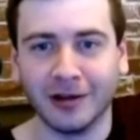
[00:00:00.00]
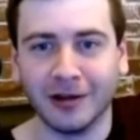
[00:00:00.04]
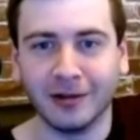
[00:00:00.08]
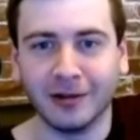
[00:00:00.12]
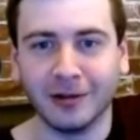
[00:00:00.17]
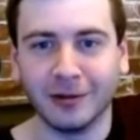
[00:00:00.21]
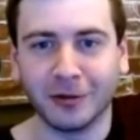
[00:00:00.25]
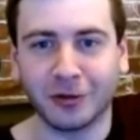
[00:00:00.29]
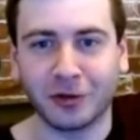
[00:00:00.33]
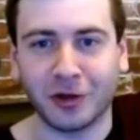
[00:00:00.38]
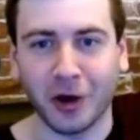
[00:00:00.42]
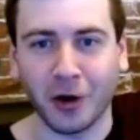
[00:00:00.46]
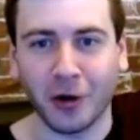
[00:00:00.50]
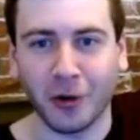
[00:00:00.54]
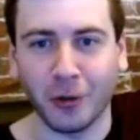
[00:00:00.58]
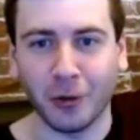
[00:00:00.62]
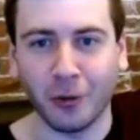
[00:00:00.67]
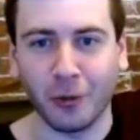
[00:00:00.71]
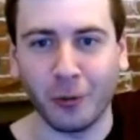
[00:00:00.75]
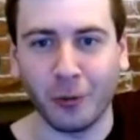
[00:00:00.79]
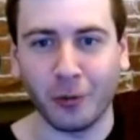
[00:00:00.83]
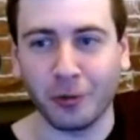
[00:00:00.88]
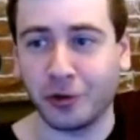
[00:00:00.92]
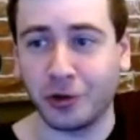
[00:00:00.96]

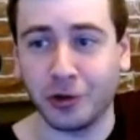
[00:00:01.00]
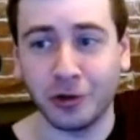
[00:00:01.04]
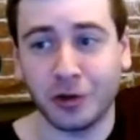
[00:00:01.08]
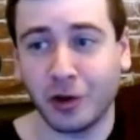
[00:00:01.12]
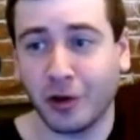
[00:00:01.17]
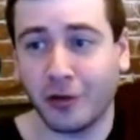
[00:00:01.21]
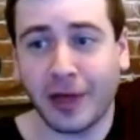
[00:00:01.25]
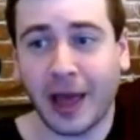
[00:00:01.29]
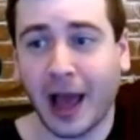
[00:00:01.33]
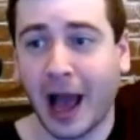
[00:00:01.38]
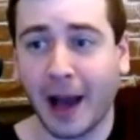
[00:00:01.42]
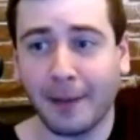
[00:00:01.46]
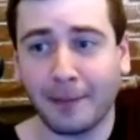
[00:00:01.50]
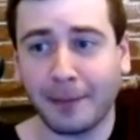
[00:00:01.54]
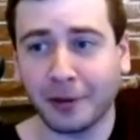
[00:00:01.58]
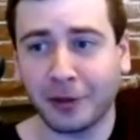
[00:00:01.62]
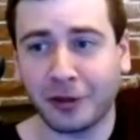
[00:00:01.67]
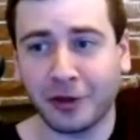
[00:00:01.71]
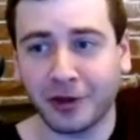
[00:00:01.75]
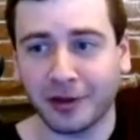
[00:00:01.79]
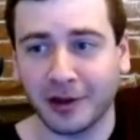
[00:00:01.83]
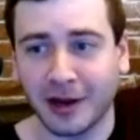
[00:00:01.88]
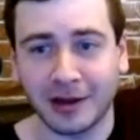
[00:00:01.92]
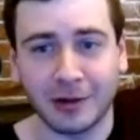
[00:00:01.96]
So you do the
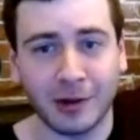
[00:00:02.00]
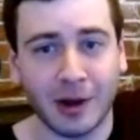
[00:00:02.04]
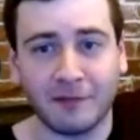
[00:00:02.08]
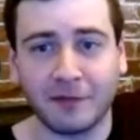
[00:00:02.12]
opposite and you have